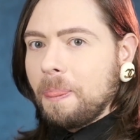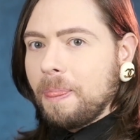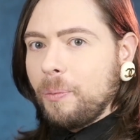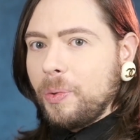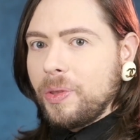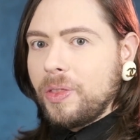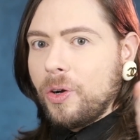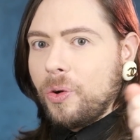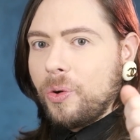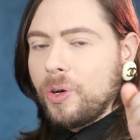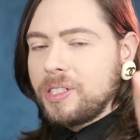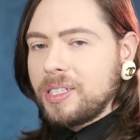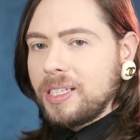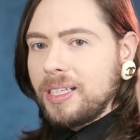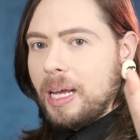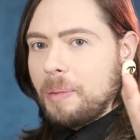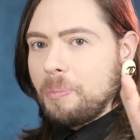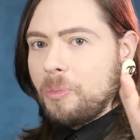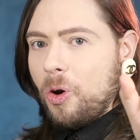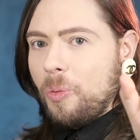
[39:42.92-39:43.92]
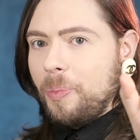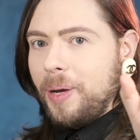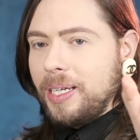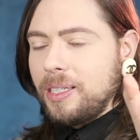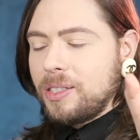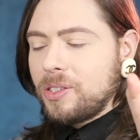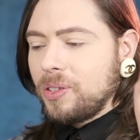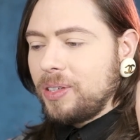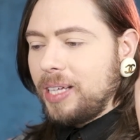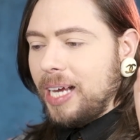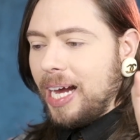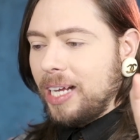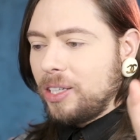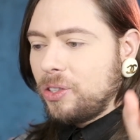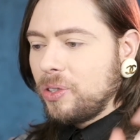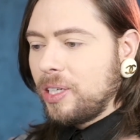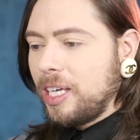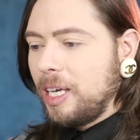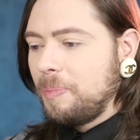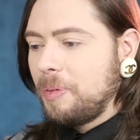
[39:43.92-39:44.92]
with the horse in that moment, so they had
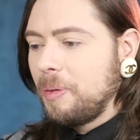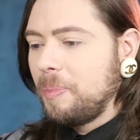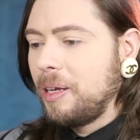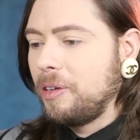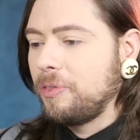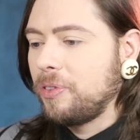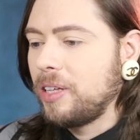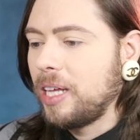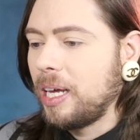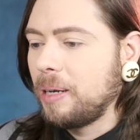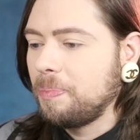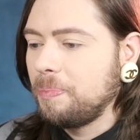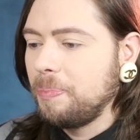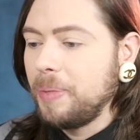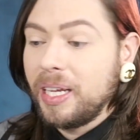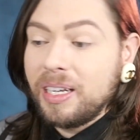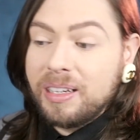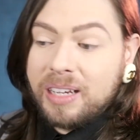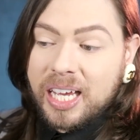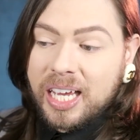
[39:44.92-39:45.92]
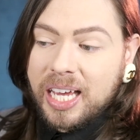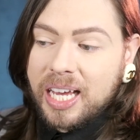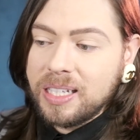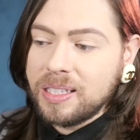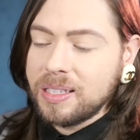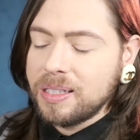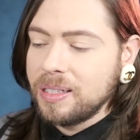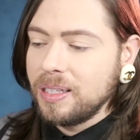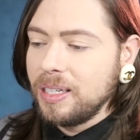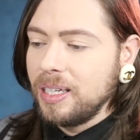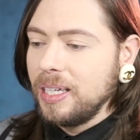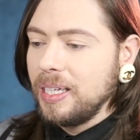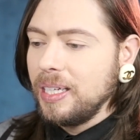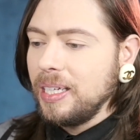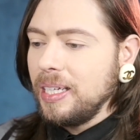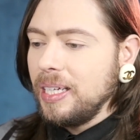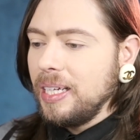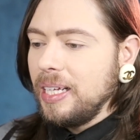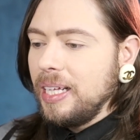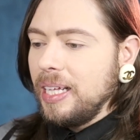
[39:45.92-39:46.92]
to keep him in for that bit, I guess.
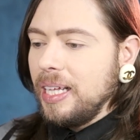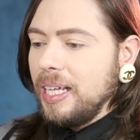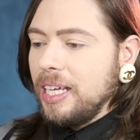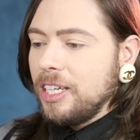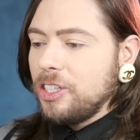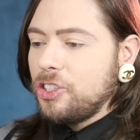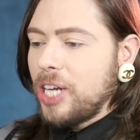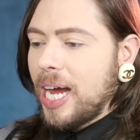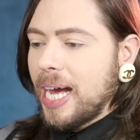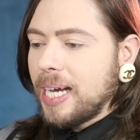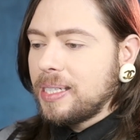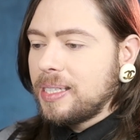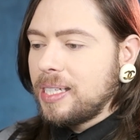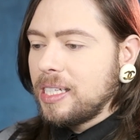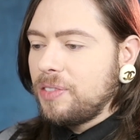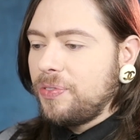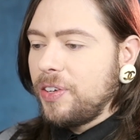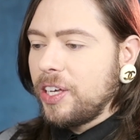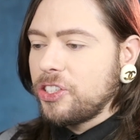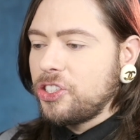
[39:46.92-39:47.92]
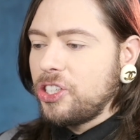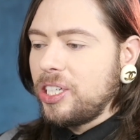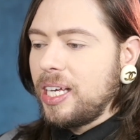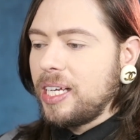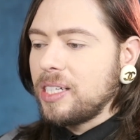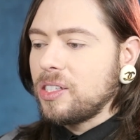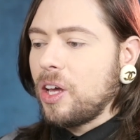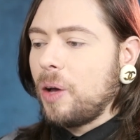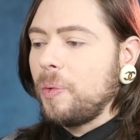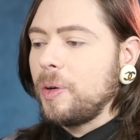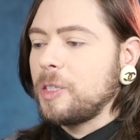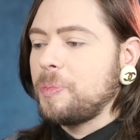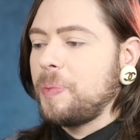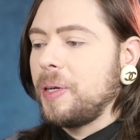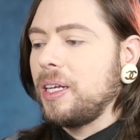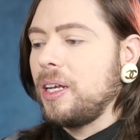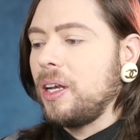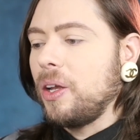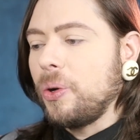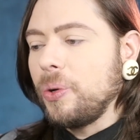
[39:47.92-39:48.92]
Jack says, Virginie has always
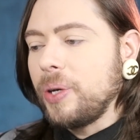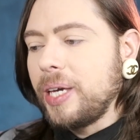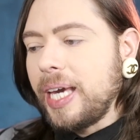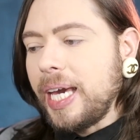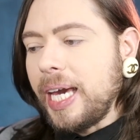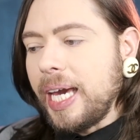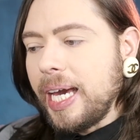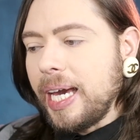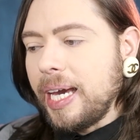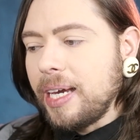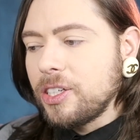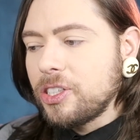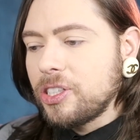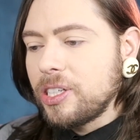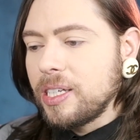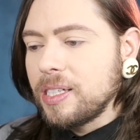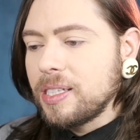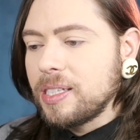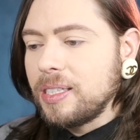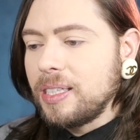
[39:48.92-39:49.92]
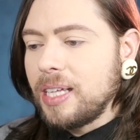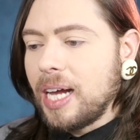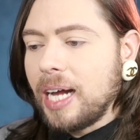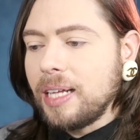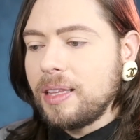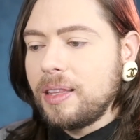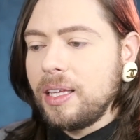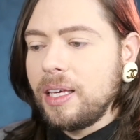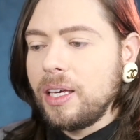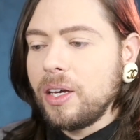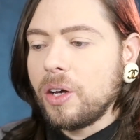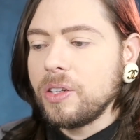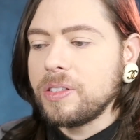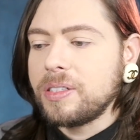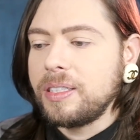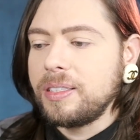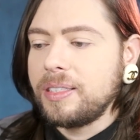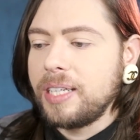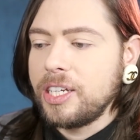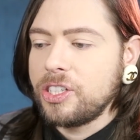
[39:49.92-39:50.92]
been low-key. She is not the
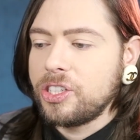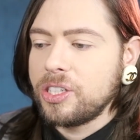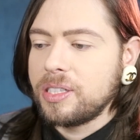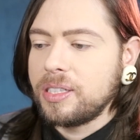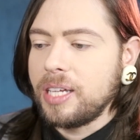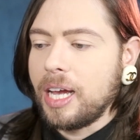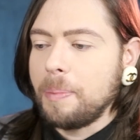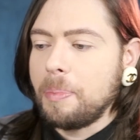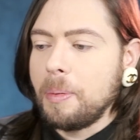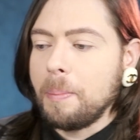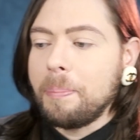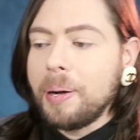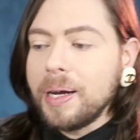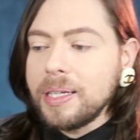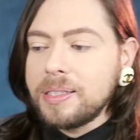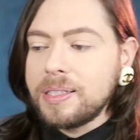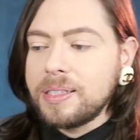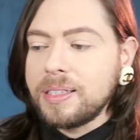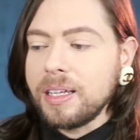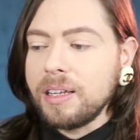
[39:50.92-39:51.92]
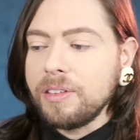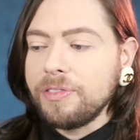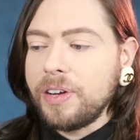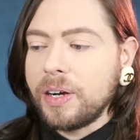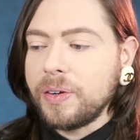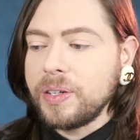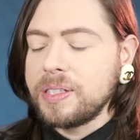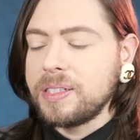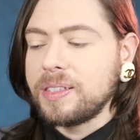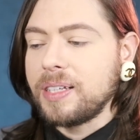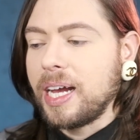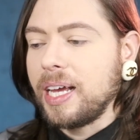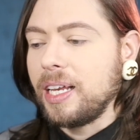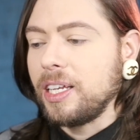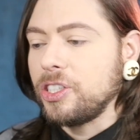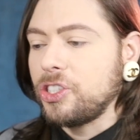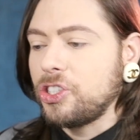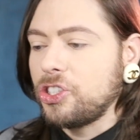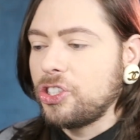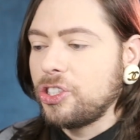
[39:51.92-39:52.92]
ostentatious type, but still very
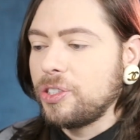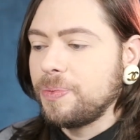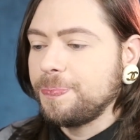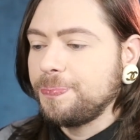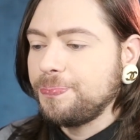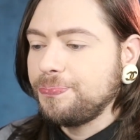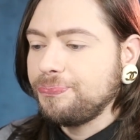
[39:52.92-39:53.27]
stylish.